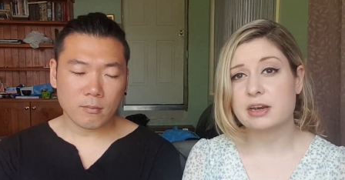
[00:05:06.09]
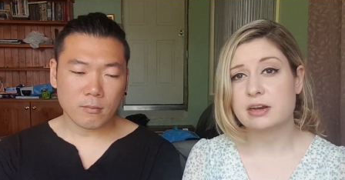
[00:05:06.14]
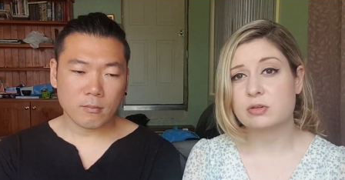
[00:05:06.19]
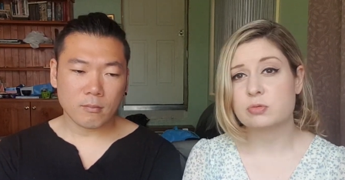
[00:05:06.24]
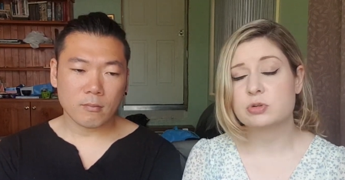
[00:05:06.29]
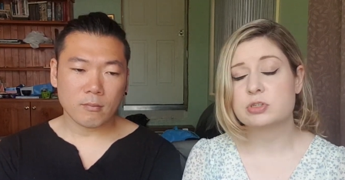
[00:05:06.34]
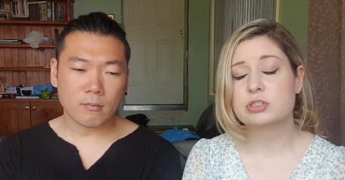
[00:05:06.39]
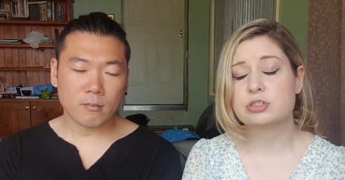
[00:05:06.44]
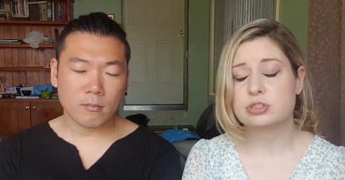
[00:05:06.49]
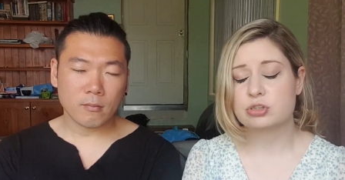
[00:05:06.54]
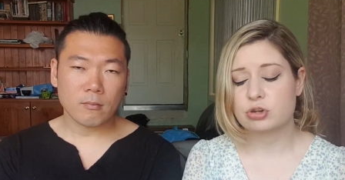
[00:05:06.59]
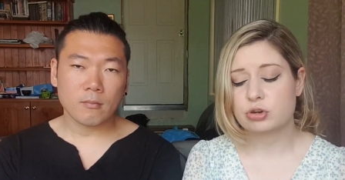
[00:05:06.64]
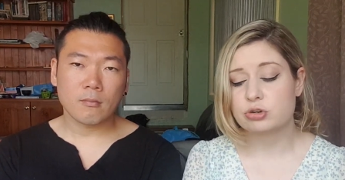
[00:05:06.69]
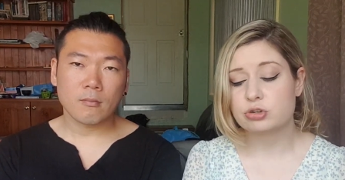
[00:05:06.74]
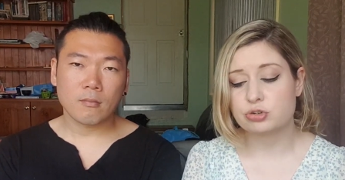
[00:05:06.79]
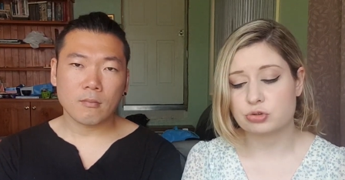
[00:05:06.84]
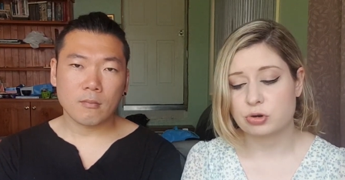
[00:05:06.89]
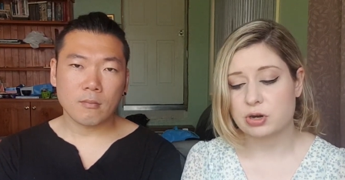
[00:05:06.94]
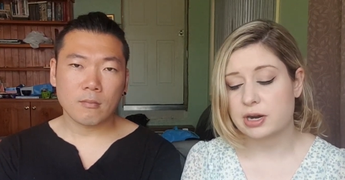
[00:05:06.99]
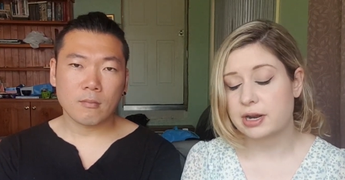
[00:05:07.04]
Speaker 1: And it was
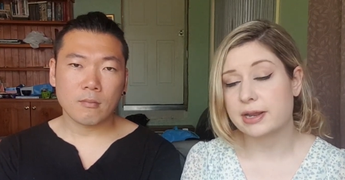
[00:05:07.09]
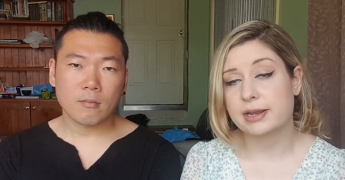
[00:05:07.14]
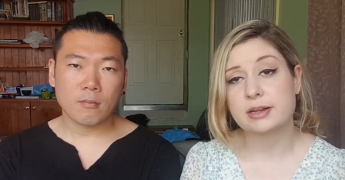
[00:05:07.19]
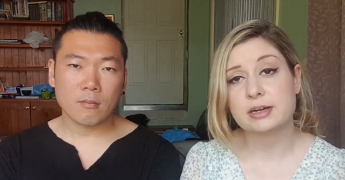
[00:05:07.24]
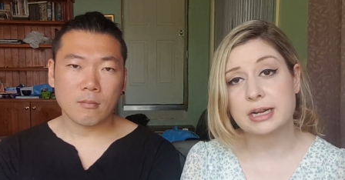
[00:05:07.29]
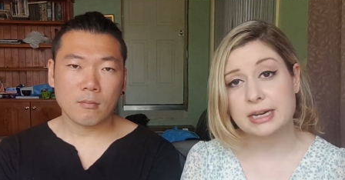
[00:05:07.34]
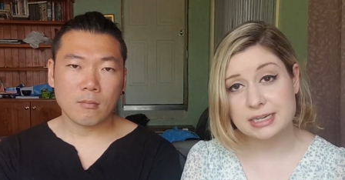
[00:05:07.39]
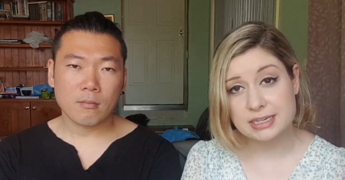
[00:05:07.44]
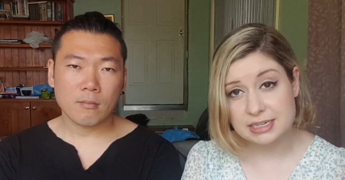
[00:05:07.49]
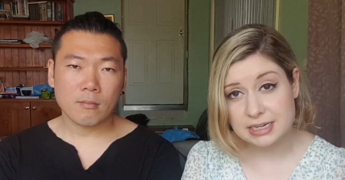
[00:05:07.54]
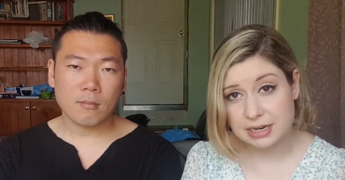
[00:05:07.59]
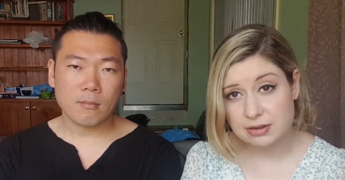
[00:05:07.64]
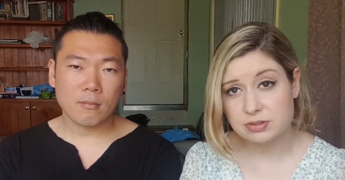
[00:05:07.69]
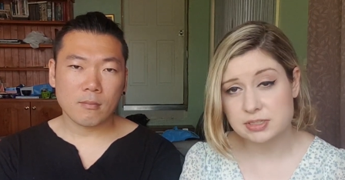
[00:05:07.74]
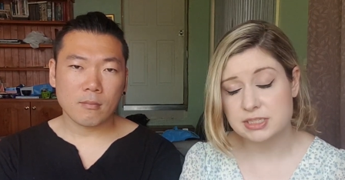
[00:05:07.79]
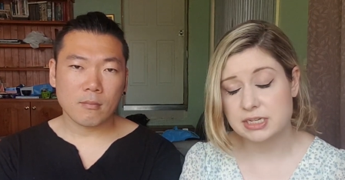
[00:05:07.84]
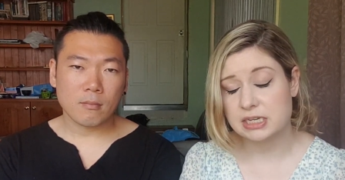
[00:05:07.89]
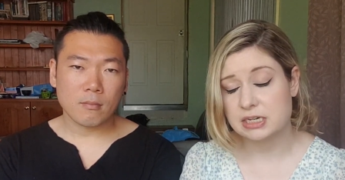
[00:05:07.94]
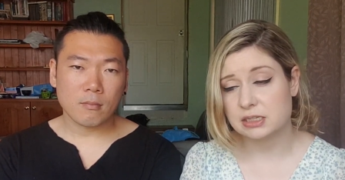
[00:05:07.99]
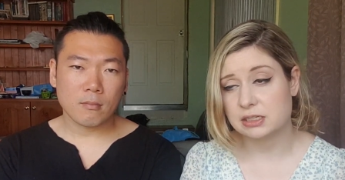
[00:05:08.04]
so dry. I'd
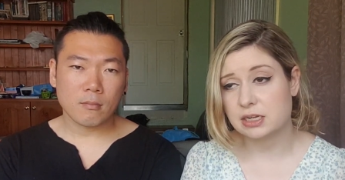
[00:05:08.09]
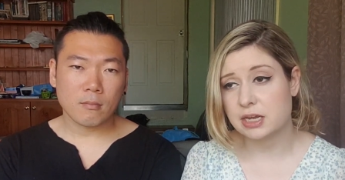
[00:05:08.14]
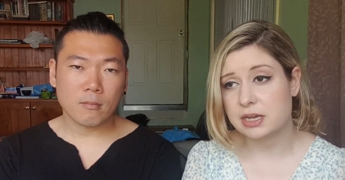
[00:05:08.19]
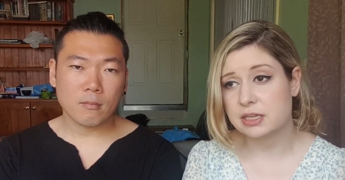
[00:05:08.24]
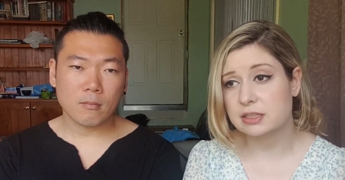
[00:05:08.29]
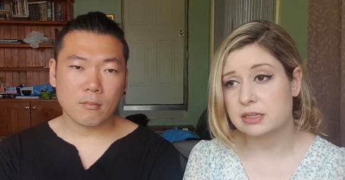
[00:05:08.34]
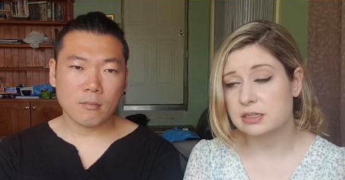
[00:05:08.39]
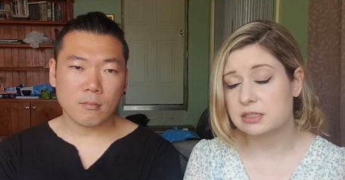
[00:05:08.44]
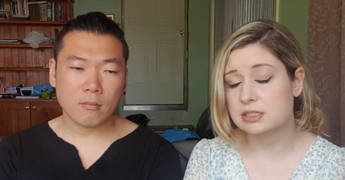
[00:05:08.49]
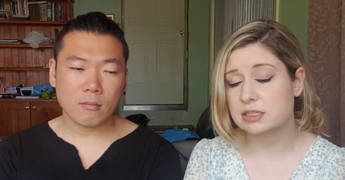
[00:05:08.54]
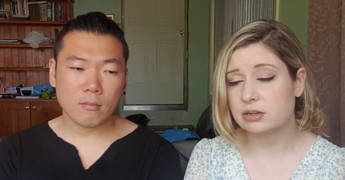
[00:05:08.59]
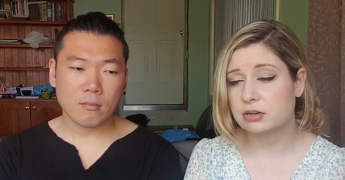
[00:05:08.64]
never seen it like this.